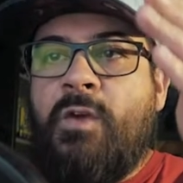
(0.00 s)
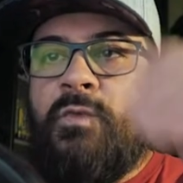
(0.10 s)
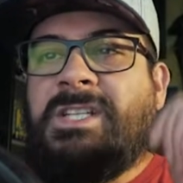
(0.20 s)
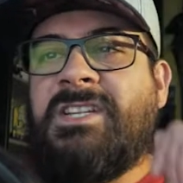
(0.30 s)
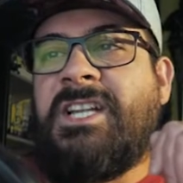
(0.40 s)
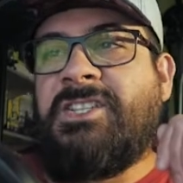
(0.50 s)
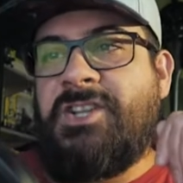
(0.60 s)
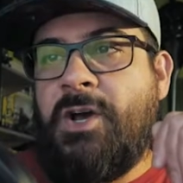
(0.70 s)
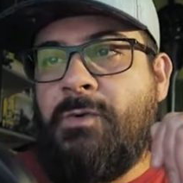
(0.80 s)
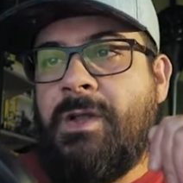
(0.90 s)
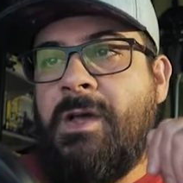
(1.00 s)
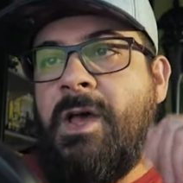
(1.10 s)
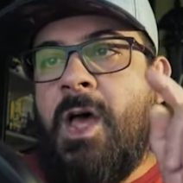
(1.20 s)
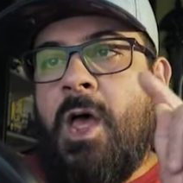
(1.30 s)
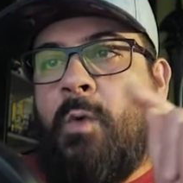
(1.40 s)
Resonance known.
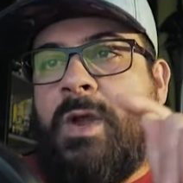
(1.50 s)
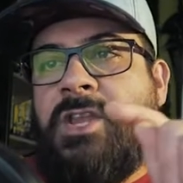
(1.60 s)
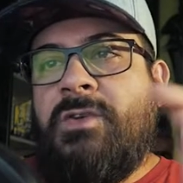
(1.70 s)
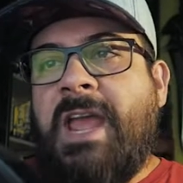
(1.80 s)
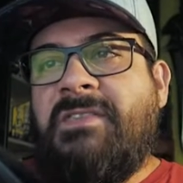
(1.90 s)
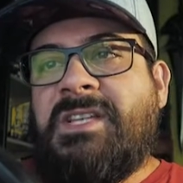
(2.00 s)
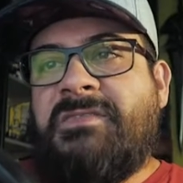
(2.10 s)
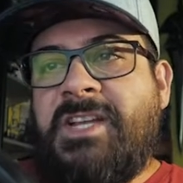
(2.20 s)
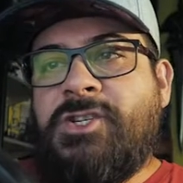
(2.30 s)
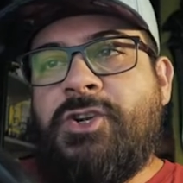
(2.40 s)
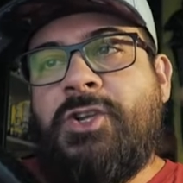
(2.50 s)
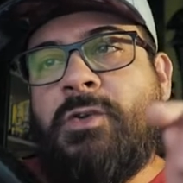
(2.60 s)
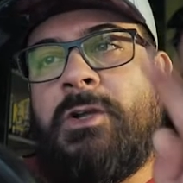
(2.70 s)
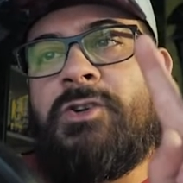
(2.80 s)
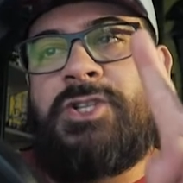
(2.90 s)
When you gain this feature,
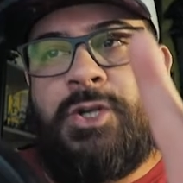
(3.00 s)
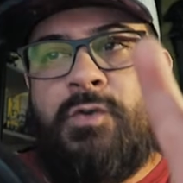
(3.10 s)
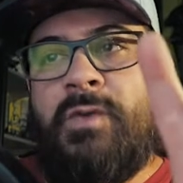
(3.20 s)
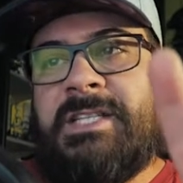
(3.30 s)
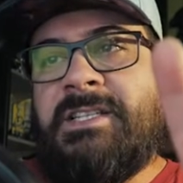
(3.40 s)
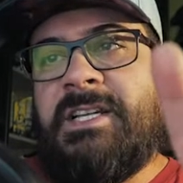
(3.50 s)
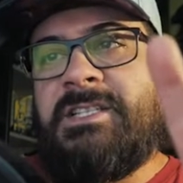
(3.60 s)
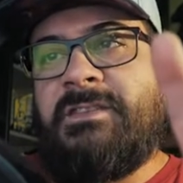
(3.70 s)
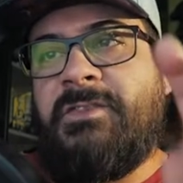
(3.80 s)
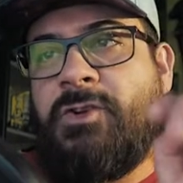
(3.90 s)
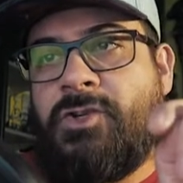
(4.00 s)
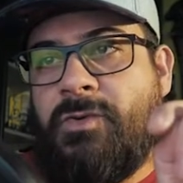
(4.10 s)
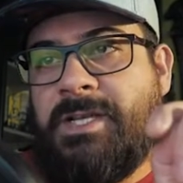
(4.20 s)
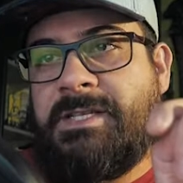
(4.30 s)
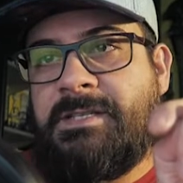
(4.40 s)
you learn 2 resonants of your
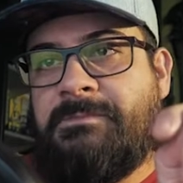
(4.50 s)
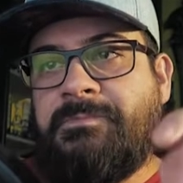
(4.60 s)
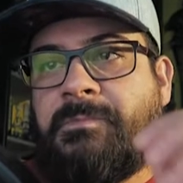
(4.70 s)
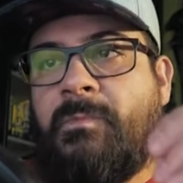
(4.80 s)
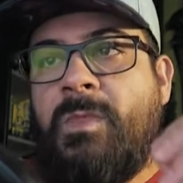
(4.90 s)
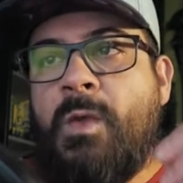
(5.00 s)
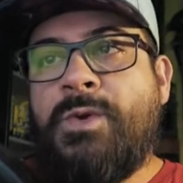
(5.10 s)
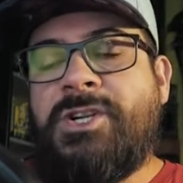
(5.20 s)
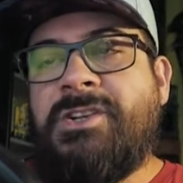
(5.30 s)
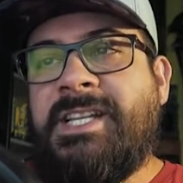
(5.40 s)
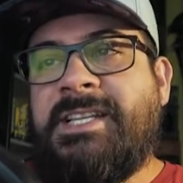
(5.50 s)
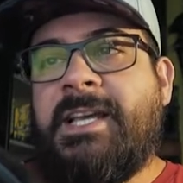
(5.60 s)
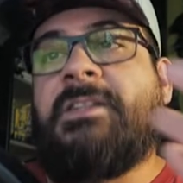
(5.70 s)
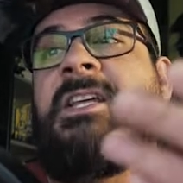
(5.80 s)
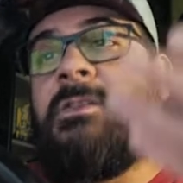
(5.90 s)
choice, which are
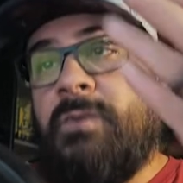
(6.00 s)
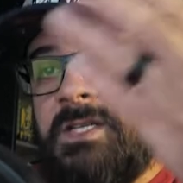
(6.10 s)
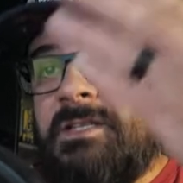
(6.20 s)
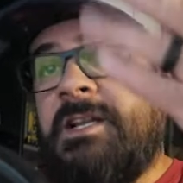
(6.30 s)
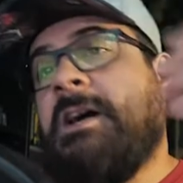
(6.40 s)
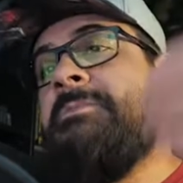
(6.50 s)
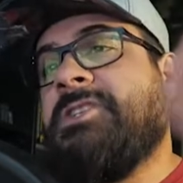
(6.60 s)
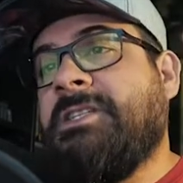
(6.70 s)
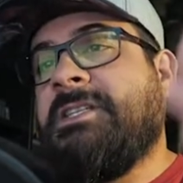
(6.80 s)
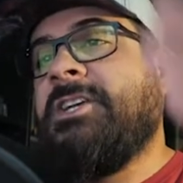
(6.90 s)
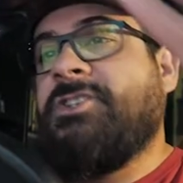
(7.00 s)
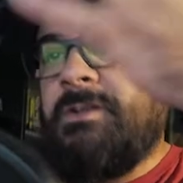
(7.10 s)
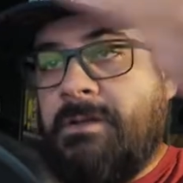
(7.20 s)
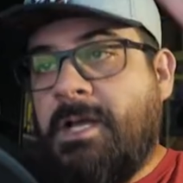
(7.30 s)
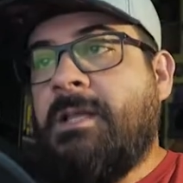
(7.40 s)
detailed in the Resonant options
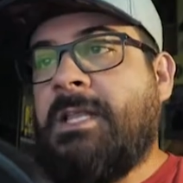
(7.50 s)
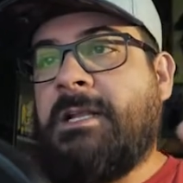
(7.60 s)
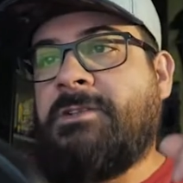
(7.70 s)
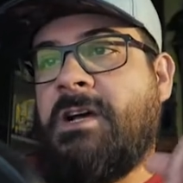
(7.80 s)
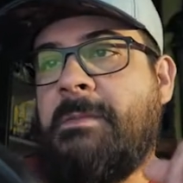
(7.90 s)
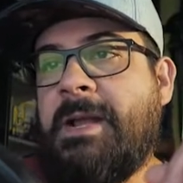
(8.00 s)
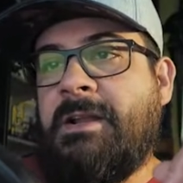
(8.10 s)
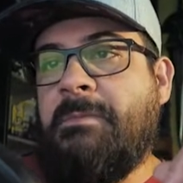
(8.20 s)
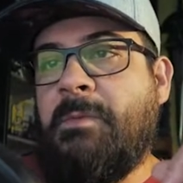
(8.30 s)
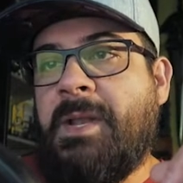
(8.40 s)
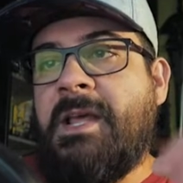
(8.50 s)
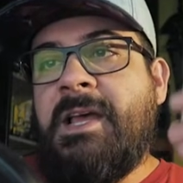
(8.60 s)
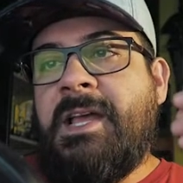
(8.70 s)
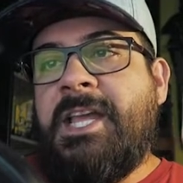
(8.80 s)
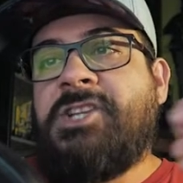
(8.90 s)
section that I'll talk about in a moment.
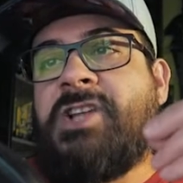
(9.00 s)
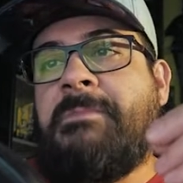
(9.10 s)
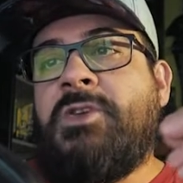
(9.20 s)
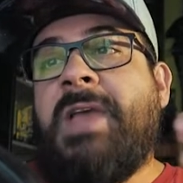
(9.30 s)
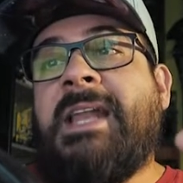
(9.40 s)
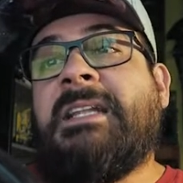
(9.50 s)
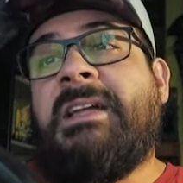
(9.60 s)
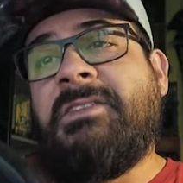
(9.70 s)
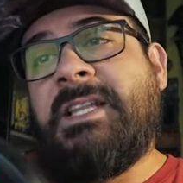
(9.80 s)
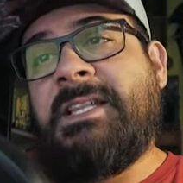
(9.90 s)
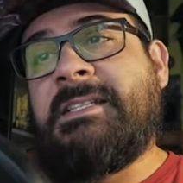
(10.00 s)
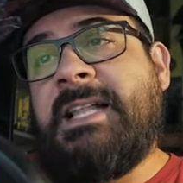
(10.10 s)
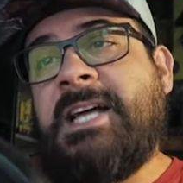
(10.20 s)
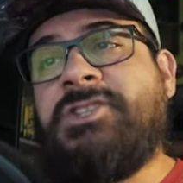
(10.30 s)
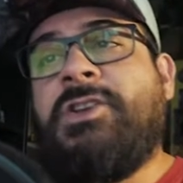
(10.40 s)
Each time you gain a level in this
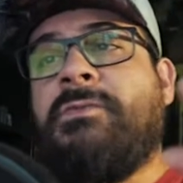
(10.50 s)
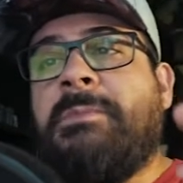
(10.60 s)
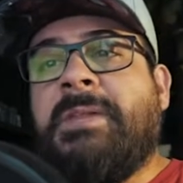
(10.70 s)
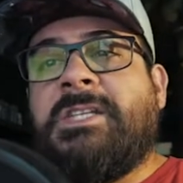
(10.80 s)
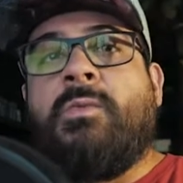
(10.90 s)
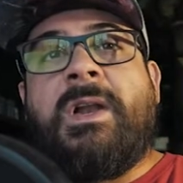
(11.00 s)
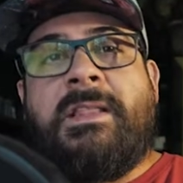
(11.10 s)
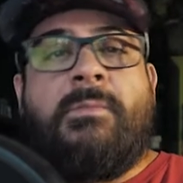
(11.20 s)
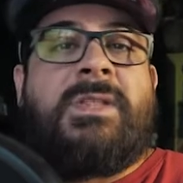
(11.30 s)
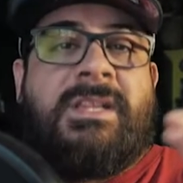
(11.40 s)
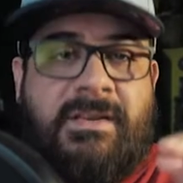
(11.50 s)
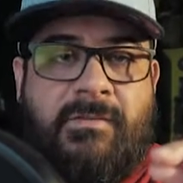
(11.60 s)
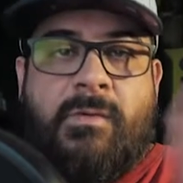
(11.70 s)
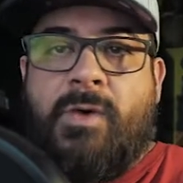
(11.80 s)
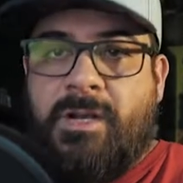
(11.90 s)
class, you can replace one of them with a
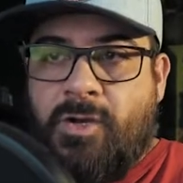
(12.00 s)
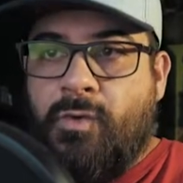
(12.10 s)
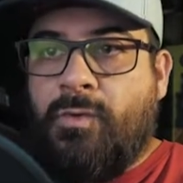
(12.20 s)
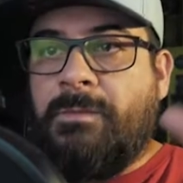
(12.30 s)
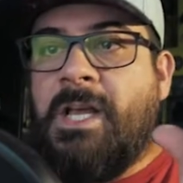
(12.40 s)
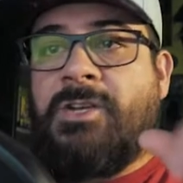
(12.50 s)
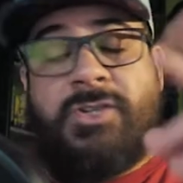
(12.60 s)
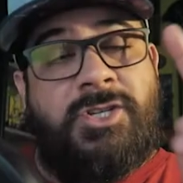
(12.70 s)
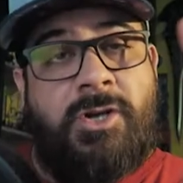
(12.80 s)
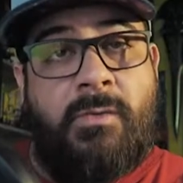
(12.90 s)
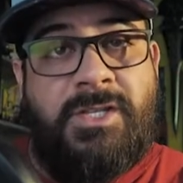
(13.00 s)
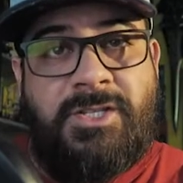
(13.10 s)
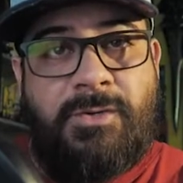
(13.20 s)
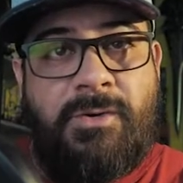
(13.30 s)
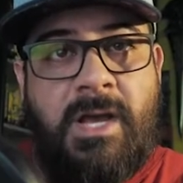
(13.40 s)
different one. Cool. So you start with
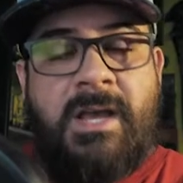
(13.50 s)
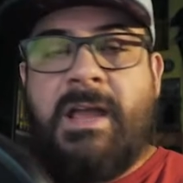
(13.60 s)
2.